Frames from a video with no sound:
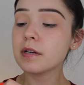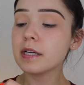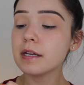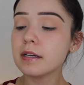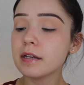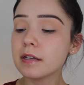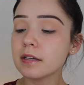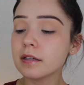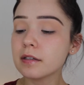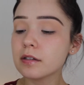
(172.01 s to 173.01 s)
ahead
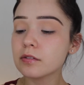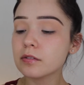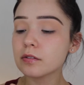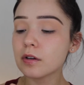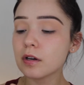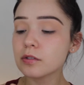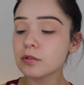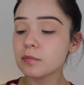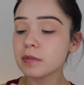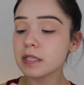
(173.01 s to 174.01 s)
and start
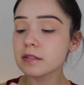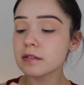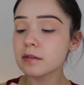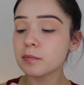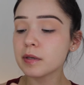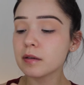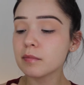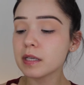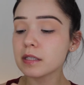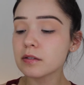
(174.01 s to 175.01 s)
to mix the
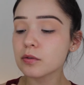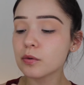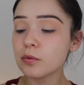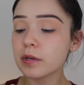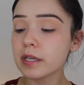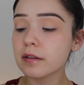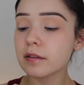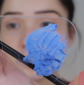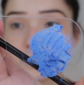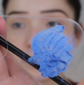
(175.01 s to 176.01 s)
pigment with
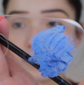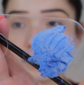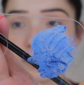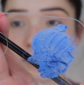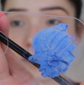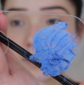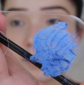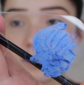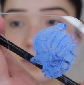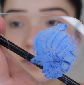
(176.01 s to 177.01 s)

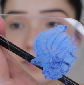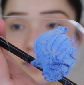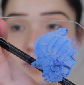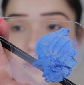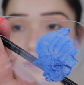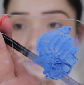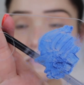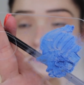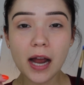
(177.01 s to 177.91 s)
the glitter glue.